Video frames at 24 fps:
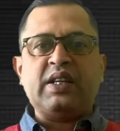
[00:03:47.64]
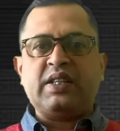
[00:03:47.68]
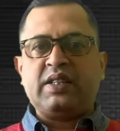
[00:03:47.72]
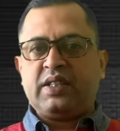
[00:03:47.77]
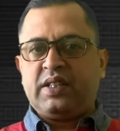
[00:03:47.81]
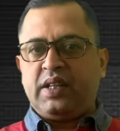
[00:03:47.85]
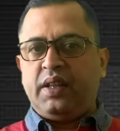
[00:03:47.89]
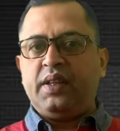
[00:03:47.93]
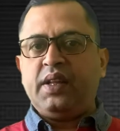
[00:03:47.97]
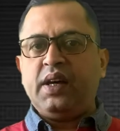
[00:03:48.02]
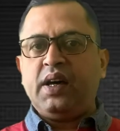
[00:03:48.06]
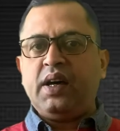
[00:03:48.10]

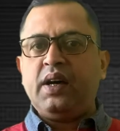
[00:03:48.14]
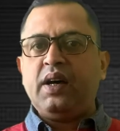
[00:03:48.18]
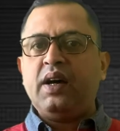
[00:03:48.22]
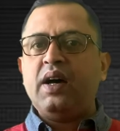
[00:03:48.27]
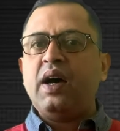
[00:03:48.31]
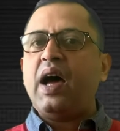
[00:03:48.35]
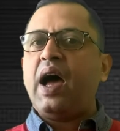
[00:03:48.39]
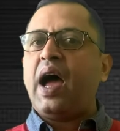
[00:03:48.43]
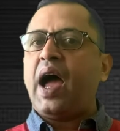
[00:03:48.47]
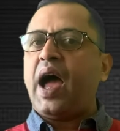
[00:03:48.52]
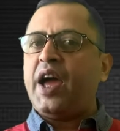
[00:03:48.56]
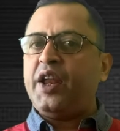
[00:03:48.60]
Siddha
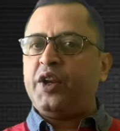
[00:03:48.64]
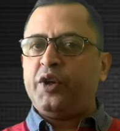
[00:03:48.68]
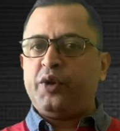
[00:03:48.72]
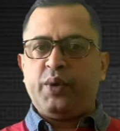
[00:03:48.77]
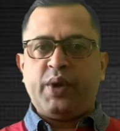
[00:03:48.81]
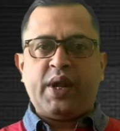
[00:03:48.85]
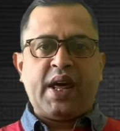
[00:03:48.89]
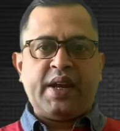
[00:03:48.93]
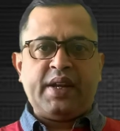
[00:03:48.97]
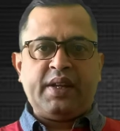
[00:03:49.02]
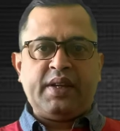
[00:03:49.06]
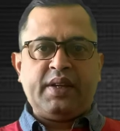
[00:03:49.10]
and
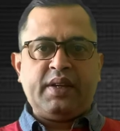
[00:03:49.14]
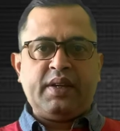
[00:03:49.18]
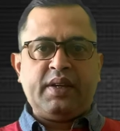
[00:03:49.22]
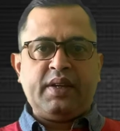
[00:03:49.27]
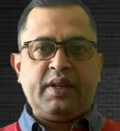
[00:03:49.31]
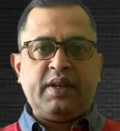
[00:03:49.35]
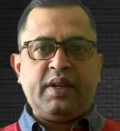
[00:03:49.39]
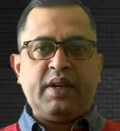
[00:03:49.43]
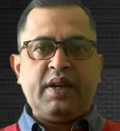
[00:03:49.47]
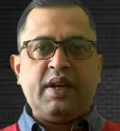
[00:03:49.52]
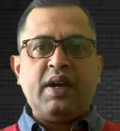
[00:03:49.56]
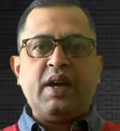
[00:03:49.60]
Unani.
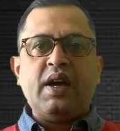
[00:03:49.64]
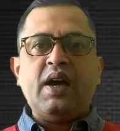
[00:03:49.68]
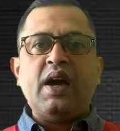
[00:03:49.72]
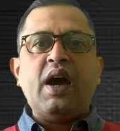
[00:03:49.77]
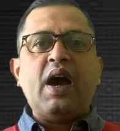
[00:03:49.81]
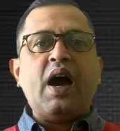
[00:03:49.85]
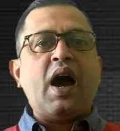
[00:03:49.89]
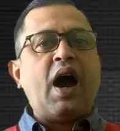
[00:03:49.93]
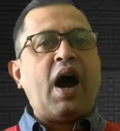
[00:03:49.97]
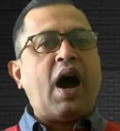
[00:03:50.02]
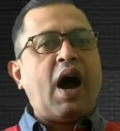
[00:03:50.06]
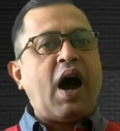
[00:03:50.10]

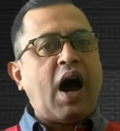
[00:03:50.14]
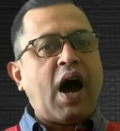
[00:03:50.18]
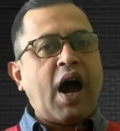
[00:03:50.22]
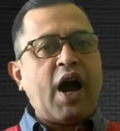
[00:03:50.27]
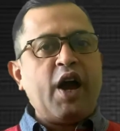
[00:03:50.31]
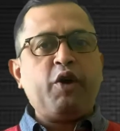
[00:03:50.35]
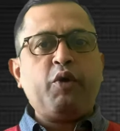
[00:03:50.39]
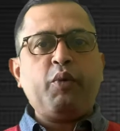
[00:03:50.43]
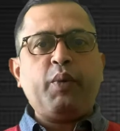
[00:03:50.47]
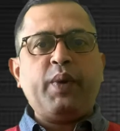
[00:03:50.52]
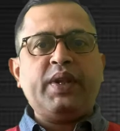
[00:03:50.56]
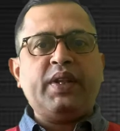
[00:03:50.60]

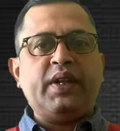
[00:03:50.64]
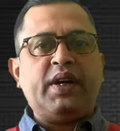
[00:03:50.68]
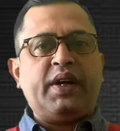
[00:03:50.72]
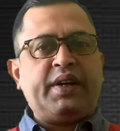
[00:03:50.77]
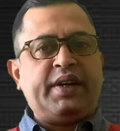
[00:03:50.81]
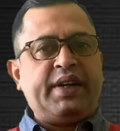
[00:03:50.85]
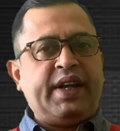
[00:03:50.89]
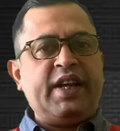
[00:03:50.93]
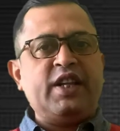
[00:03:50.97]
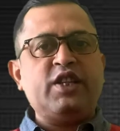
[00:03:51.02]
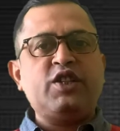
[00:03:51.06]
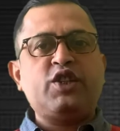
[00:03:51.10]

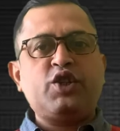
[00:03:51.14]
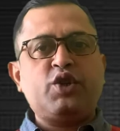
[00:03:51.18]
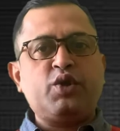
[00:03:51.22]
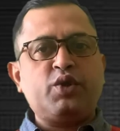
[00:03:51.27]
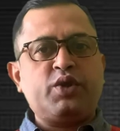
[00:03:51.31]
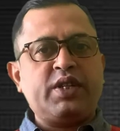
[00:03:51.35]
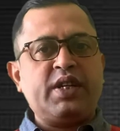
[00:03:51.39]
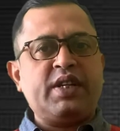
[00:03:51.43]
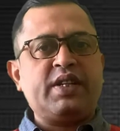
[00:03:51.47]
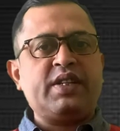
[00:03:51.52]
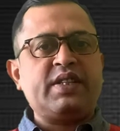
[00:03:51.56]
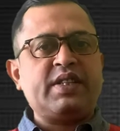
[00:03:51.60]
Ayurveda tends to
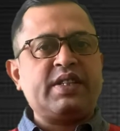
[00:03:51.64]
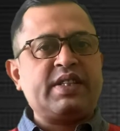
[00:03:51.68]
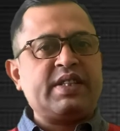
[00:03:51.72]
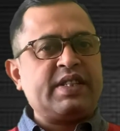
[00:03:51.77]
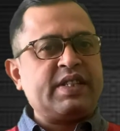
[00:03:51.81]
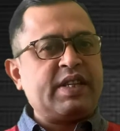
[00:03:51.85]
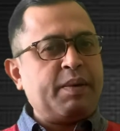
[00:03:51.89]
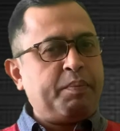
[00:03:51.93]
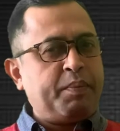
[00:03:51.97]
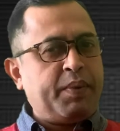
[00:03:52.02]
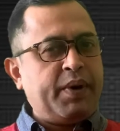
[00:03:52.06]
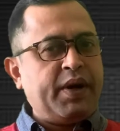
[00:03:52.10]
sit
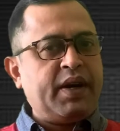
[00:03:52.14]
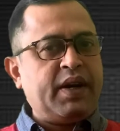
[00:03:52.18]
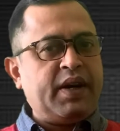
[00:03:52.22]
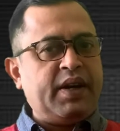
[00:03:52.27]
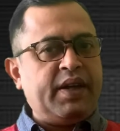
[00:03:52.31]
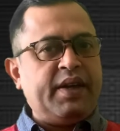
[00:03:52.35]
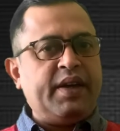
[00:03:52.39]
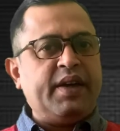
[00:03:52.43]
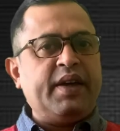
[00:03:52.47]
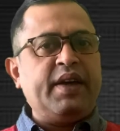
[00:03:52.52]
separately